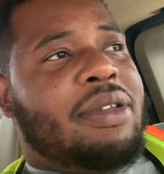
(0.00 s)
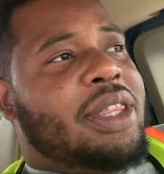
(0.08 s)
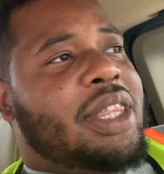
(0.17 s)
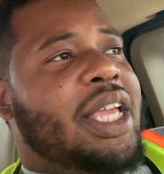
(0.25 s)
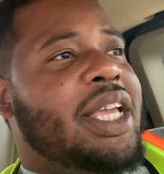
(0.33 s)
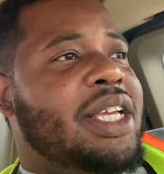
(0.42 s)

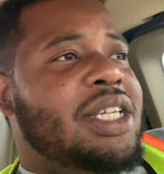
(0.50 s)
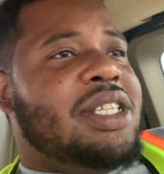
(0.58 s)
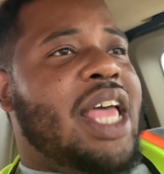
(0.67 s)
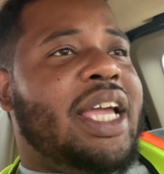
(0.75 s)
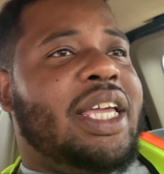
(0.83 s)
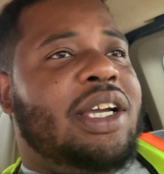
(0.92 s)
things
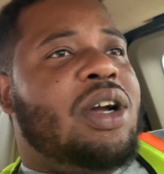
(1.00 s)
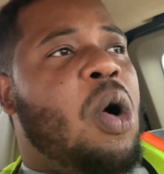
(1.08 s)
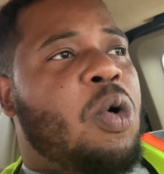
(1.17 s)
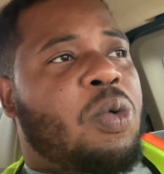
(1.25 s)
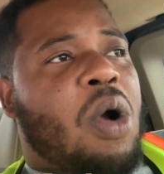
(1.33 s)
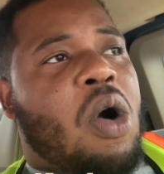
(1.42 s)
that can
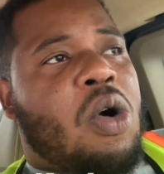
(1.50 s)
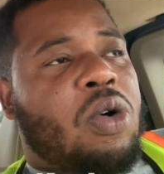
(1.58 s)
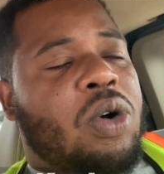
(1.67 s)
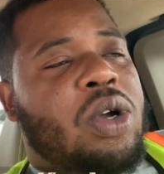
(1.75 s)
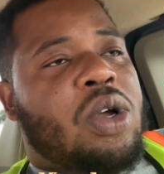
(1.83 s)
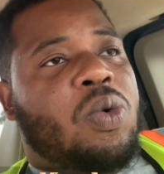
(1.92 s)
go wrong
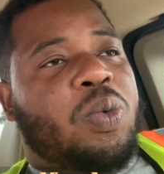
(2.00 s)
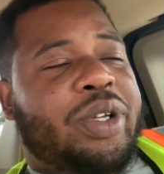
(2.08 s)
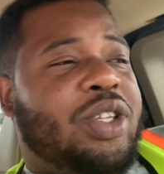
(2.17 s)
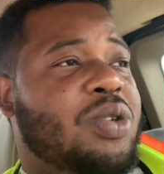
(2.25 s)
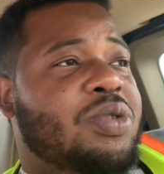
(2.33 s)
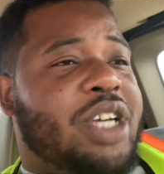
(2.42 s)

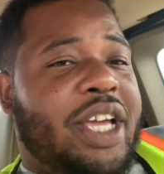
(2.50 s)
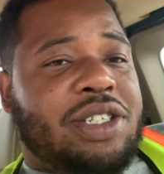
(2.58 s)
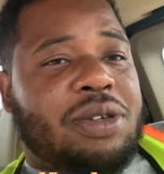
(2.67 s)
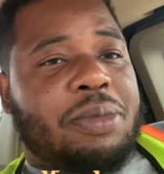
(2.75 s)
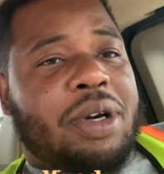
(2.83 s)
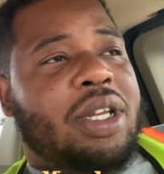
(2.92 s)
when you
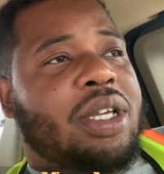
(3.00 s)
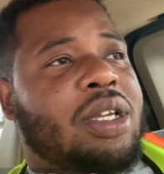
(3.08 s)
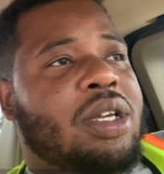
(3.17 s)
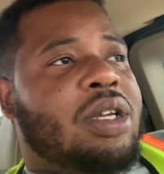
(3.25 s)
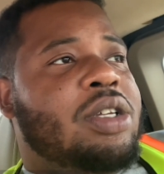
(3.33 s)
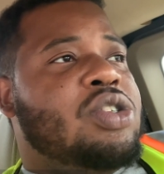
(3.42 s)
chasing money.
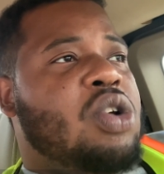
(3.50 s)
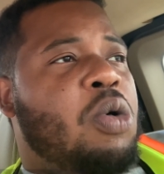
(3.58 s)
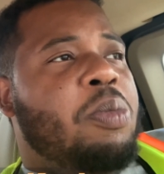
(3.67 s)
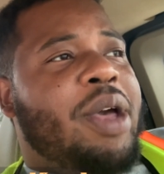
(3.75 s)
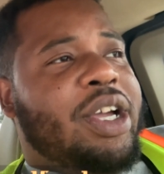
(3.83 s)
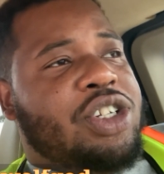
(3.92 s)
So
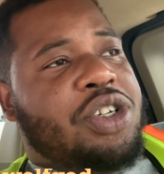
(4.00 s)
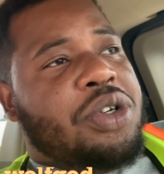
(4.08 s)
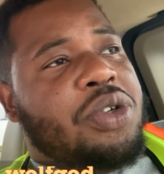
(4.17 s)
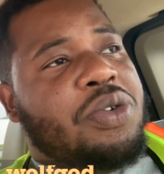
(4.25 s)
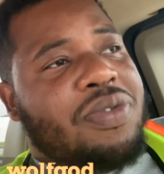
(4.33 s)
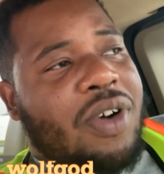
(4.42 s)
make sure
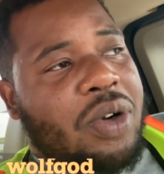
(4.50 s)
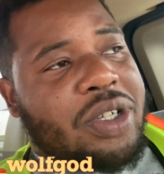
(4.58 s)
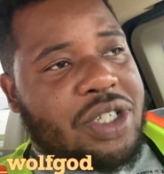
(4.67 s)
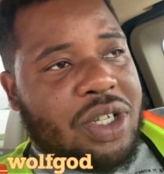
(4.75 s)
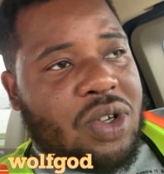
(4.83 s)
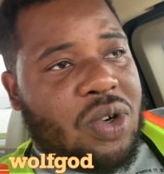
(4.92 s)
you
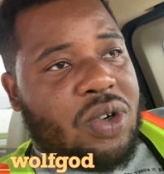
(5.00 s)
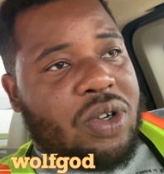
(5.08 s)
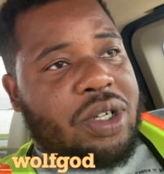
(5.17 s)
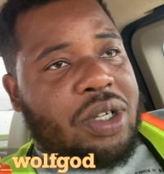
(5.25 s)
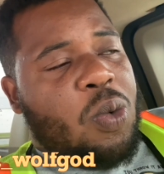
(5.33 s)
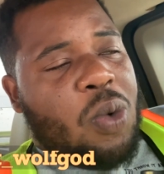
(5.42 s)
focusing
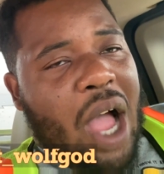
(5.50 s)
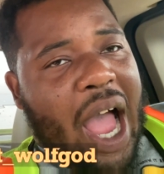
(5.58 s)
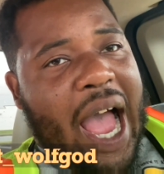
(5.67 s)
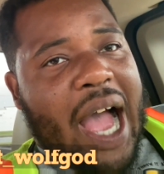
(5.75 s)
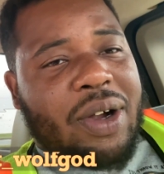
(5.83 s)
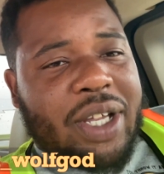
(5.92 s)
on
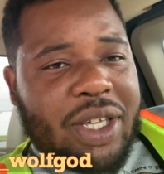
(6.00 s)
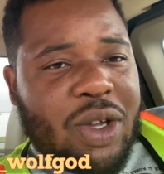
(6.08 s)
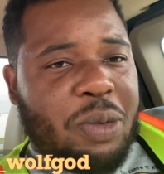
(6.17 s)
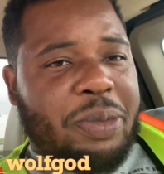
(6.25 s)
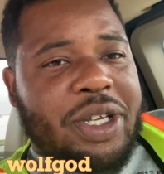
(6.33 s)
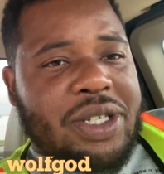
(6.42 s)
how can your
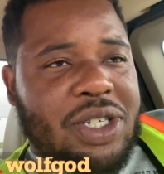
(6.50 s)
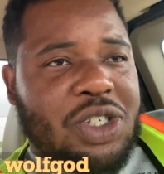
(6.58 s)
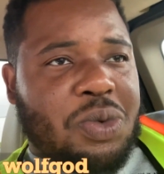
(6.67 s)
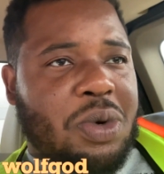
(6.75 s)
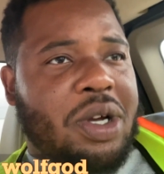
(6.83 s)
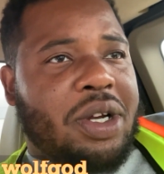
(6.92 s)
business
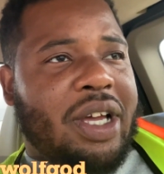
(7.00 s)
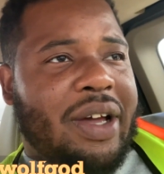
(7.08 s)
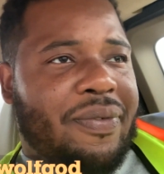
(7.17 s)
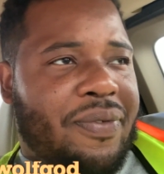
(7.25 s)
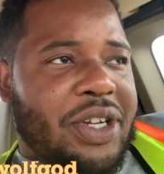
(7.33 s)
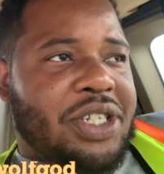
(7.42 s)
run
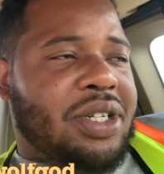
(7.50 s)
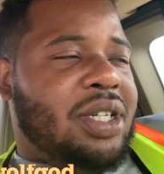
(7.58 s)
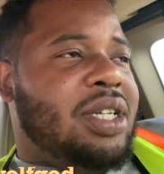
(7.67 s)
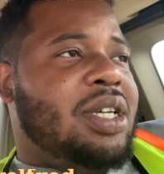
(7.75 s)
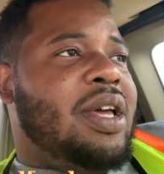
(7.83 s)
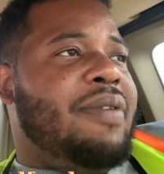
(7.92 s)

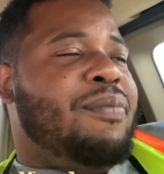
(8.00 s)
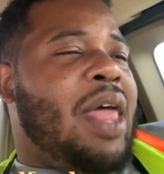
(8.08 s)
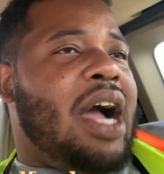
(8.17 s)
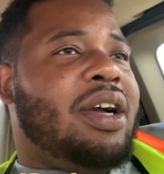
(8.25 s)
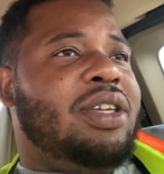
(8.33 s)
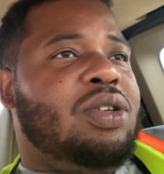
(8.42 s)
efficiently,
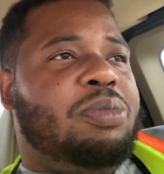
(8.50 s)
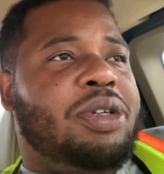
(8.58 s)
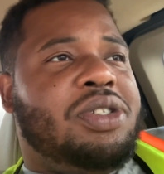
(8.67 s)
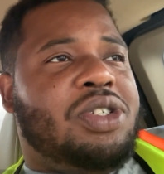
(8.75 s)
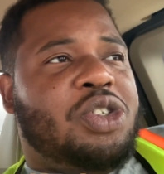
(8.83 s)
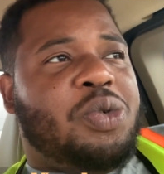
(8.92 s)
how can your
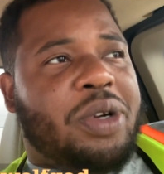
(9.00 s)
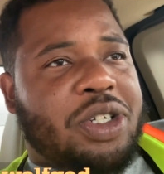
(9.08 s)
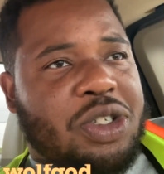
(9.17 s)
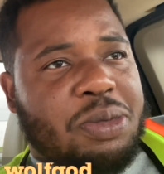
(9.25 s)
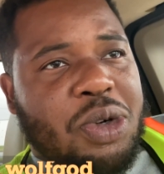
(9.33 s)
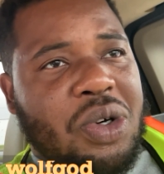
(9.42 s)
business run
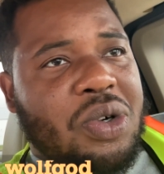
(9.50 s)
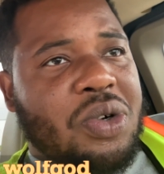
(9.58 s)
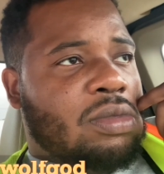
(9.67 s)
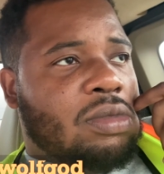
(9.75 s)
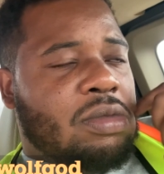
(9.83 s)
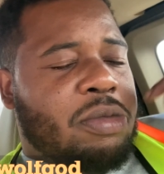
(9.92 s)

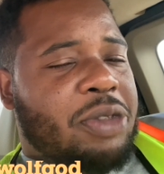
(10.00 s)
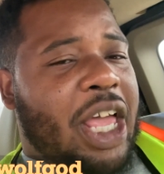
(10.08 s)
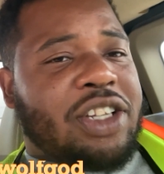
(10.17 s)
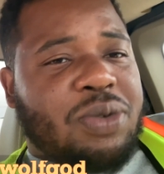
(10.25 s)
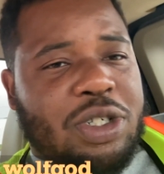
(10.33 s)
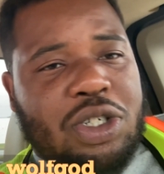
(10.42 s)
smooth.
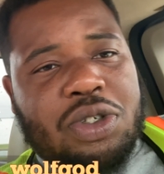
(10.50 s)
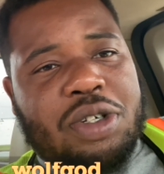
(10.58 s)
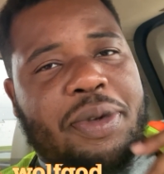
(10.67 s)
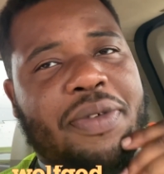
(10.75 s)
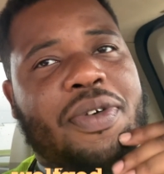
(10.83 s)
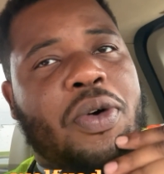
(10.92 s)
That's what you should
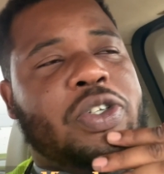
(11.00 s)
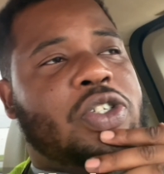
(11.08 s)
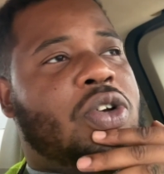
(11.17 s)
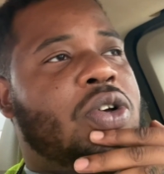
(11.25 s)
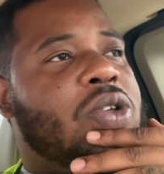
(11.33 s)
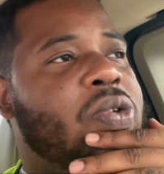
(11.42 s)
be focused
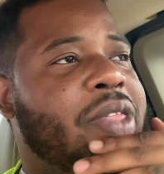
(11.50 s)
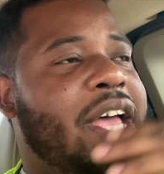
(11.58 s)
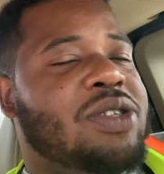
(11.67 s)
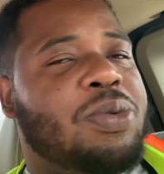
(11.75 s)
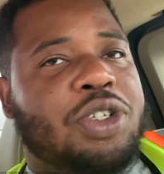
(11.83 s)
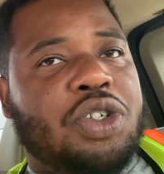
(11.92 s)
on.
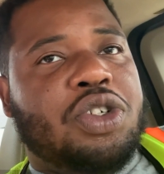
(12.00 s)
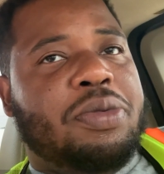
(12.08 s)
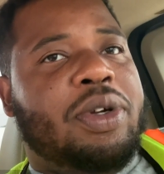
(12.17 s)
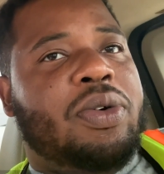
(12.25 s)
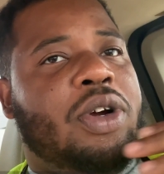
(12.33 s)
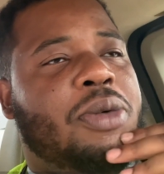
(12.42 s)
That's what you should
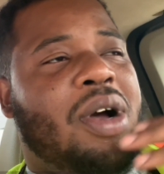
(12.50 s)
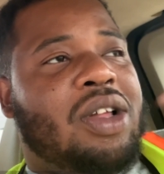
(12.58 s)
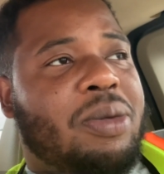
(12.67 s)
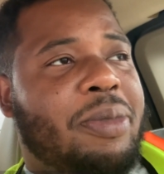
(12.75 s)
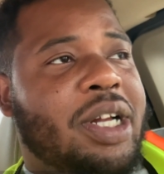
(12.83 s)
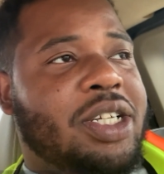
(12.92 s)
be worried about. The
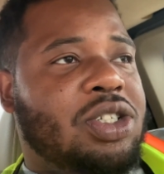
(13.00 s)
money's